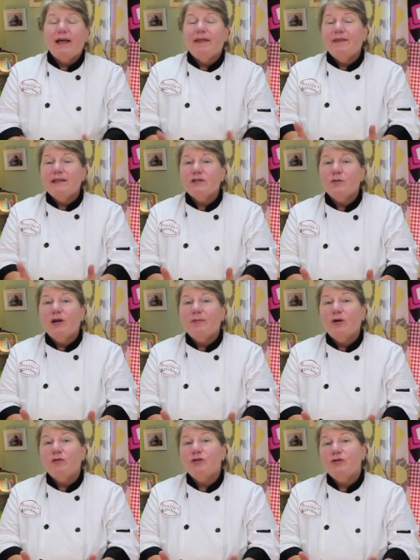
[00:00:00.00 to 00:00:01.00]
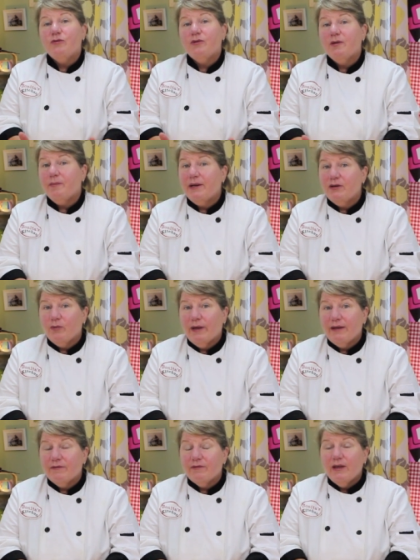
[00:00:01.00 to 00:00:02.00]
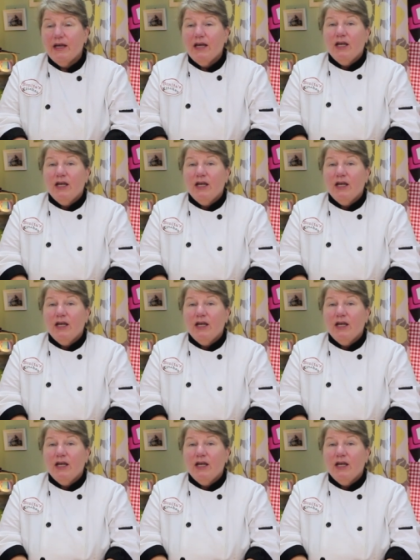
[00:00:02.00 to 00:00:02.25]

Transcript: And this one I'm going to do in the microwave.